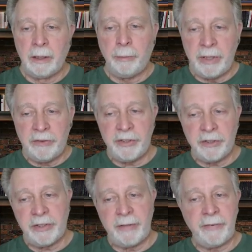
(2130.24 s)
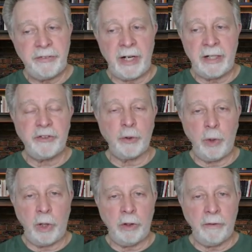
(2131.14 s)
Mencius emphasized the
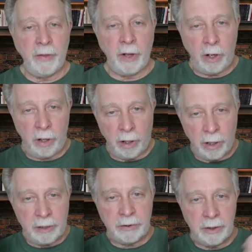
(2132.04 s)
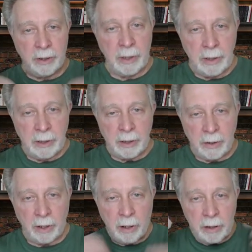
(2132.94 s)
role of the heart
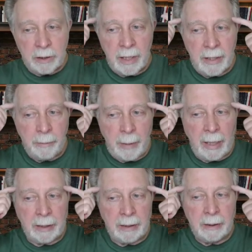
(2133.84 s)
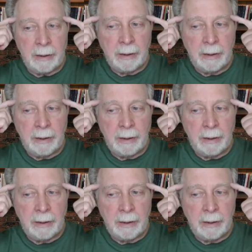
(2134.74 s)
and the mind,